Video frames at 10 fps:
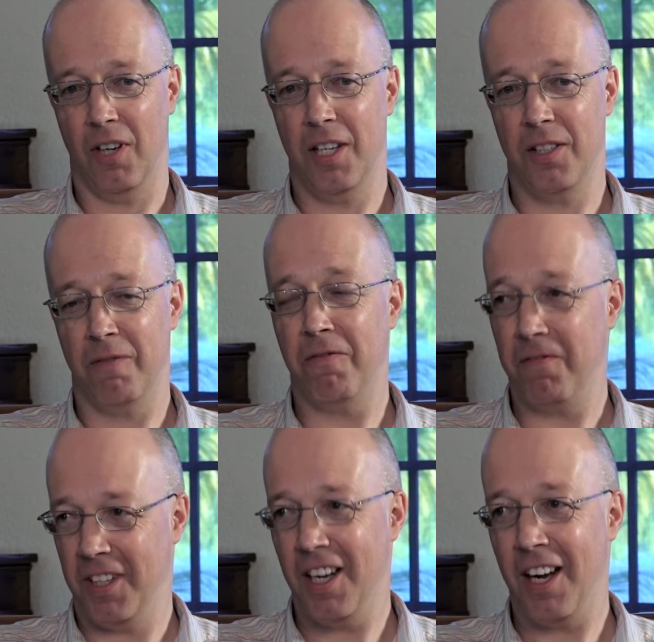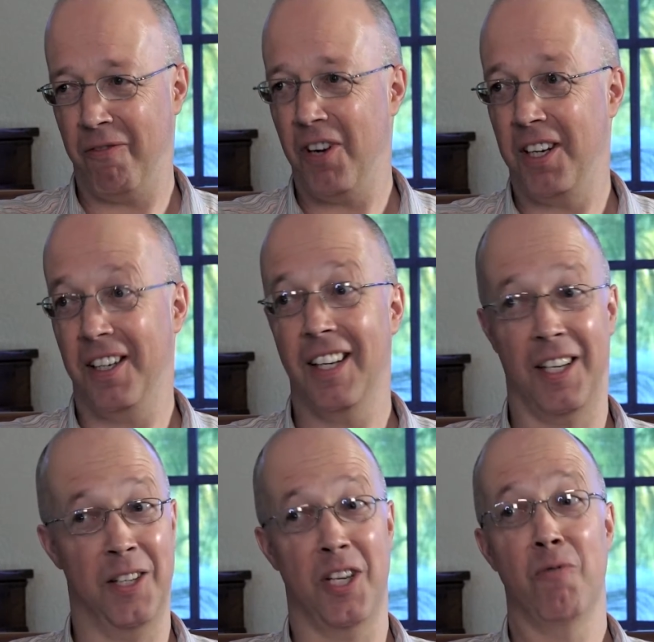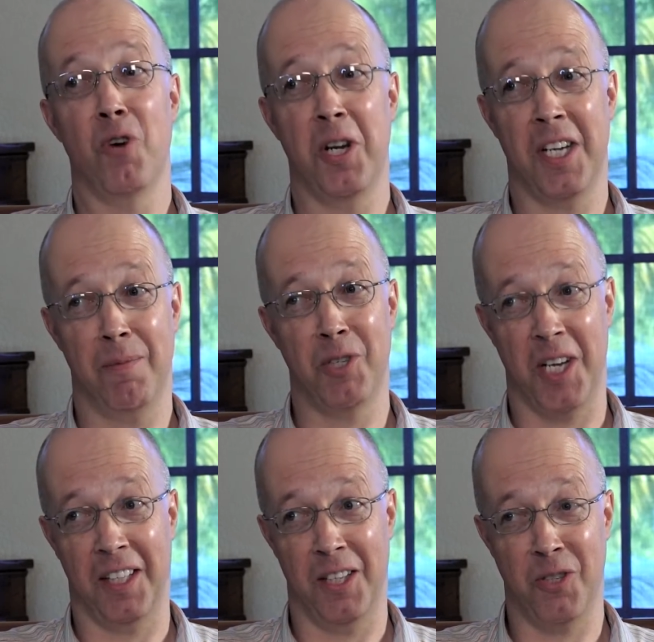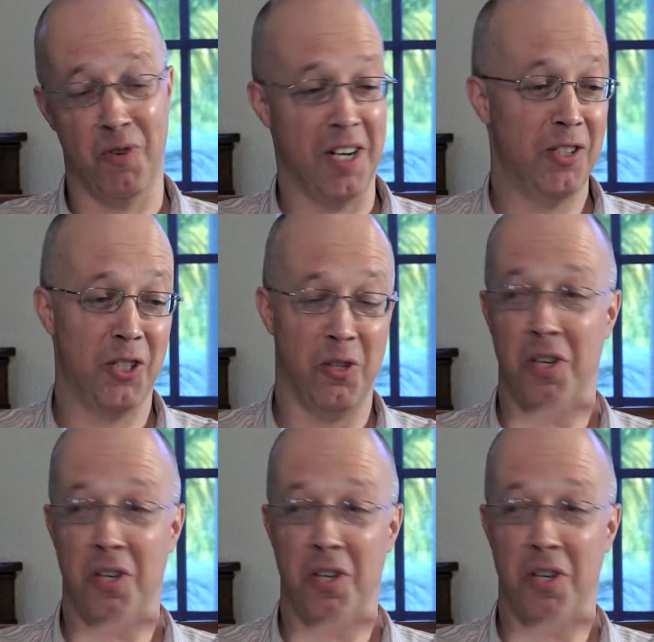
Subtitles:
It's if I find it like it's ironic I'm saying this, right? So